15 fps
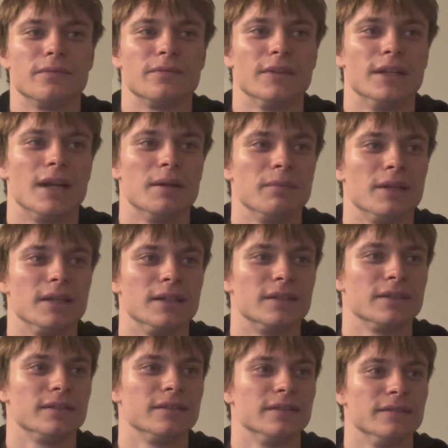that I'm like,
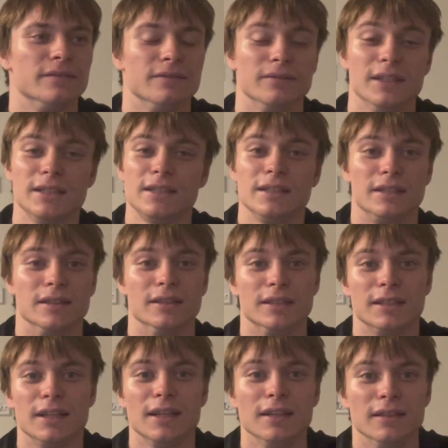this is
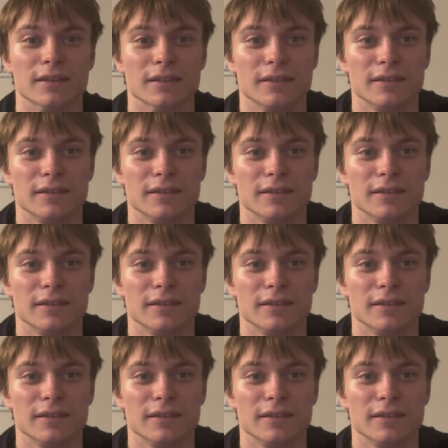insane.